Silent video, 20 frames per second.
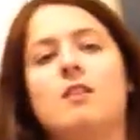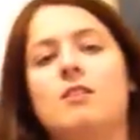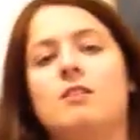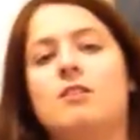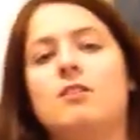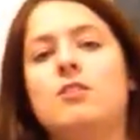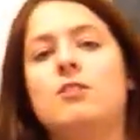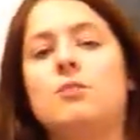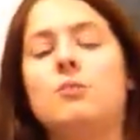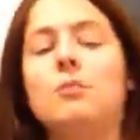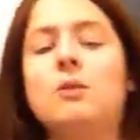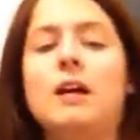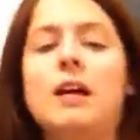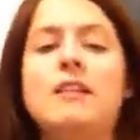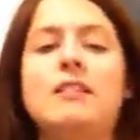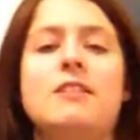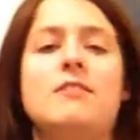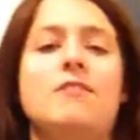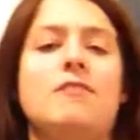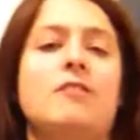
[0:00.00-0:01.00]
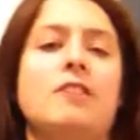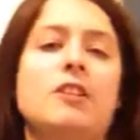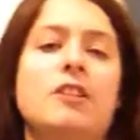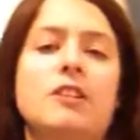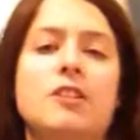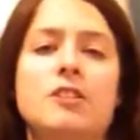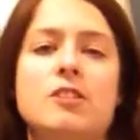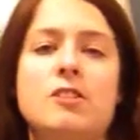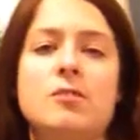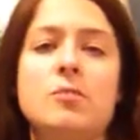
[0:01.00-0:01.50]
So what I did
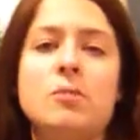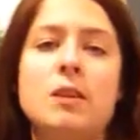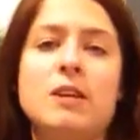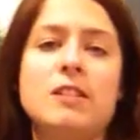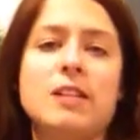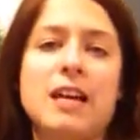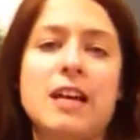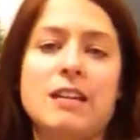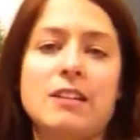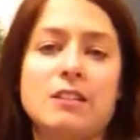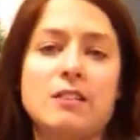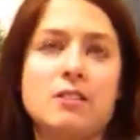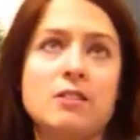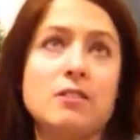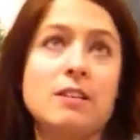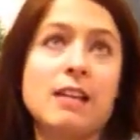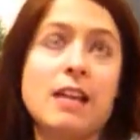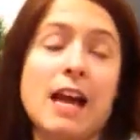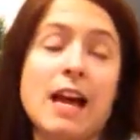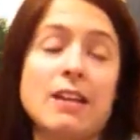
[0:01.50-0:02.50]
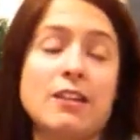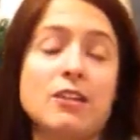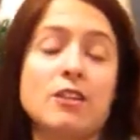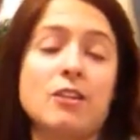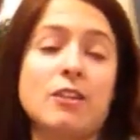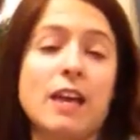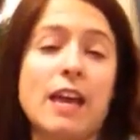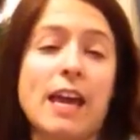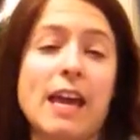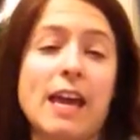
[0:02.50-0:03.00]
first was I took
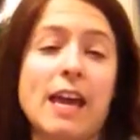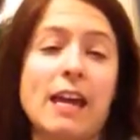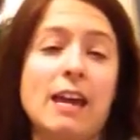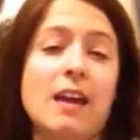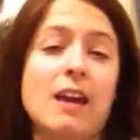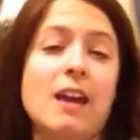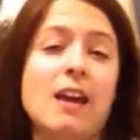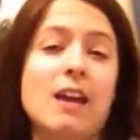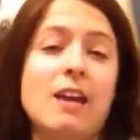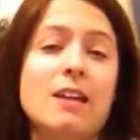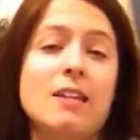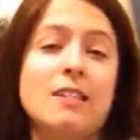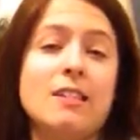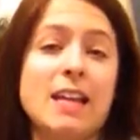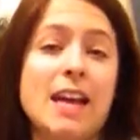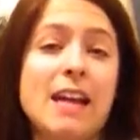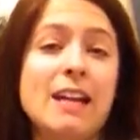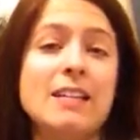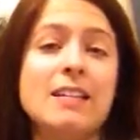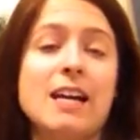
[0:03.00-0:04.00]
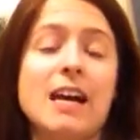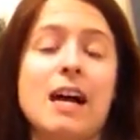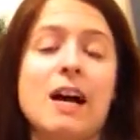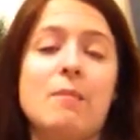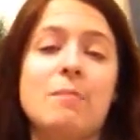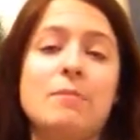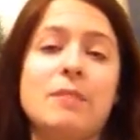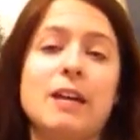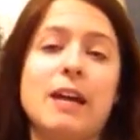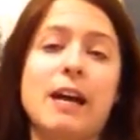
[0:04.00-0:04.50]
a tank
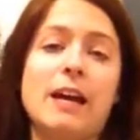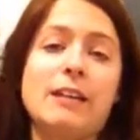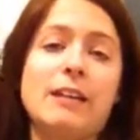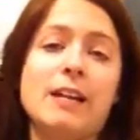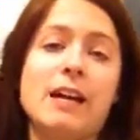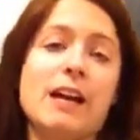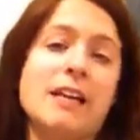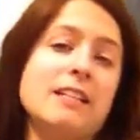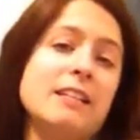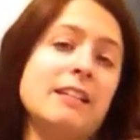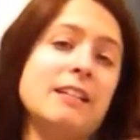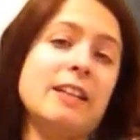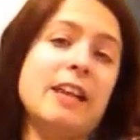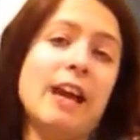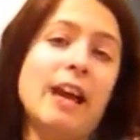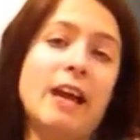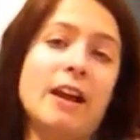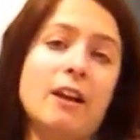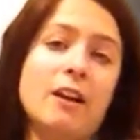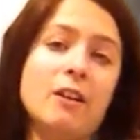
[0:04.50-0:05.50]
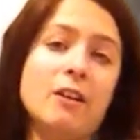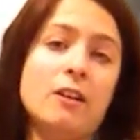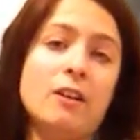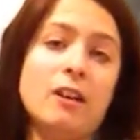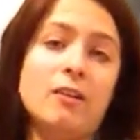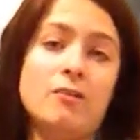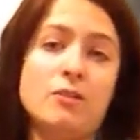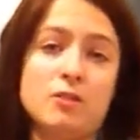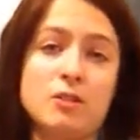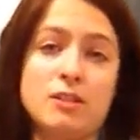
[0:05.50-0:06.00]
top that I didn't care
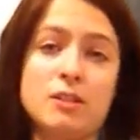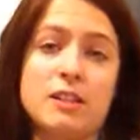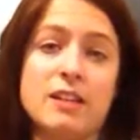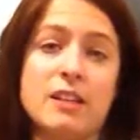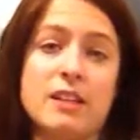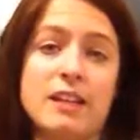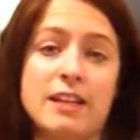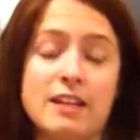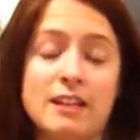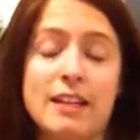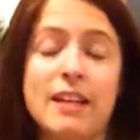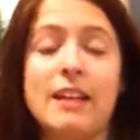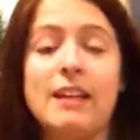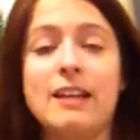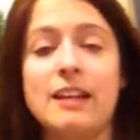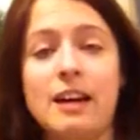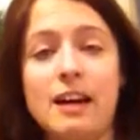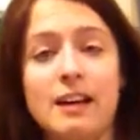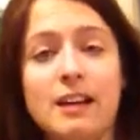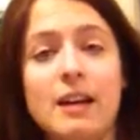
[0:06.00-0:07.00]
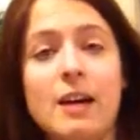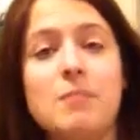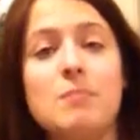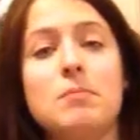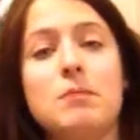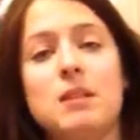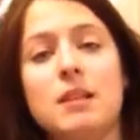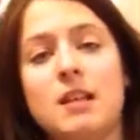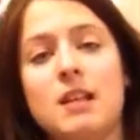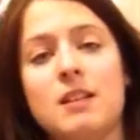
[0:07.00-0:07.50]
if it was going to get cut up,
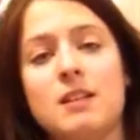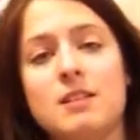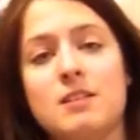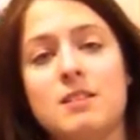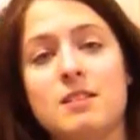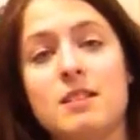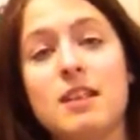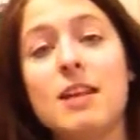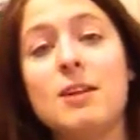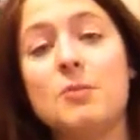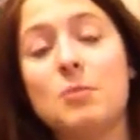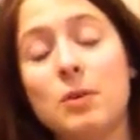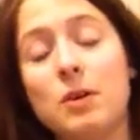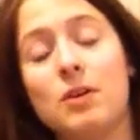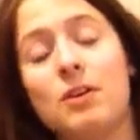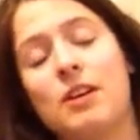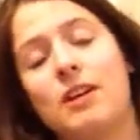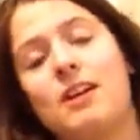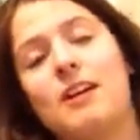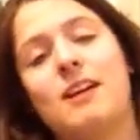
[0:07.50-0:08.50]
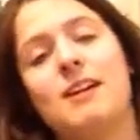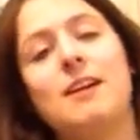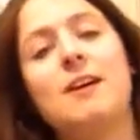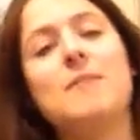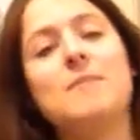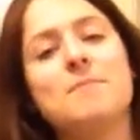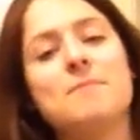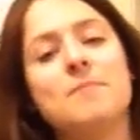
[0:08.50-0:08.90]
because it will get cut up.